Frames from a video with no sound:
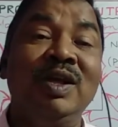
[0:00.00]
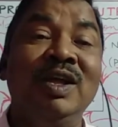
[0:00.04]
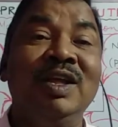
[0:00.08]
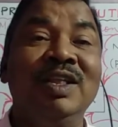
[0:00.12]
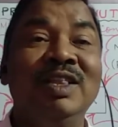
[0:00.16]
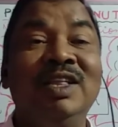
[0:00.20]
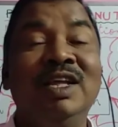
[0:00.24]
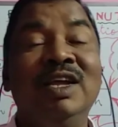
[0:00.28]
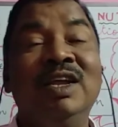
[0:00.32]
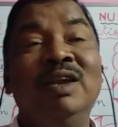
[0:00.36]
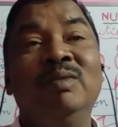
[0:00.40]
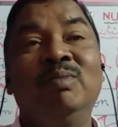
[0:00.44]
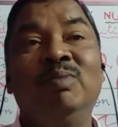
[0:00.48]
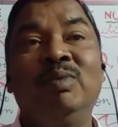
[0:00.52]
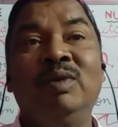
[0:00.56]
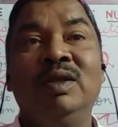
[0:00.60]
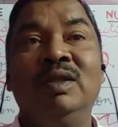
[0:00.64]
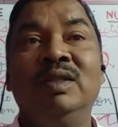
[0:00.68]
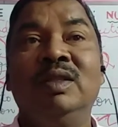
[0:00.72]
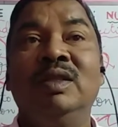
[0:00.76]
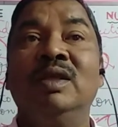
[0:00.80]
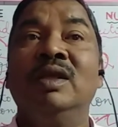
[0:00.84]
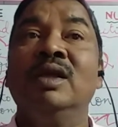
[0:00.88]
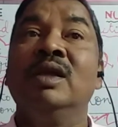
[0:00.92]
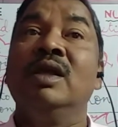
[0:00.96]
then please
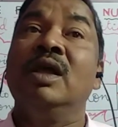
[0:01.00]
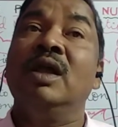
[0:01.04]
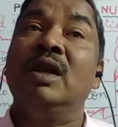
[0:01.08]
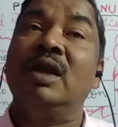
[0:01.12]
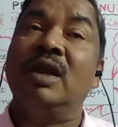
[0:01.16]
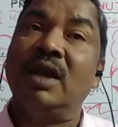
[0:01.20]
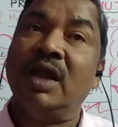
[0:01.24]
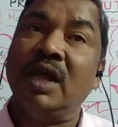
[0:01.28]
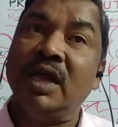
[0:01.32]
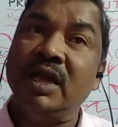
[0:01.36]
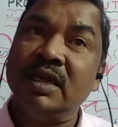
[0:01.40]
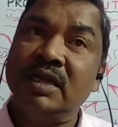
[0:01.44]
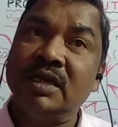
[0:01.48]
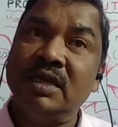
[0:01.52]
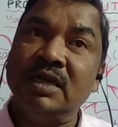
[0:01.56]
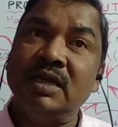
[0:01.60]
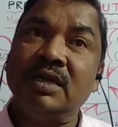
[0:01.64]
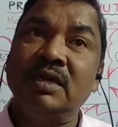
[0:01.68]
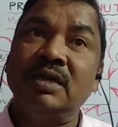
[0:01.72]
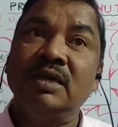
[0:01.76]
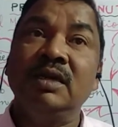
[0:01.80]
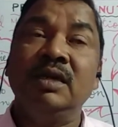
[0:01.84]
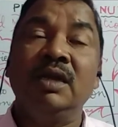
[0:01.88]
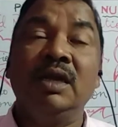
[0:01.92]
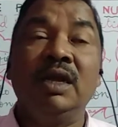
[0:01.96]
like
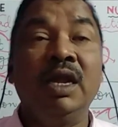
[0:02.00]
it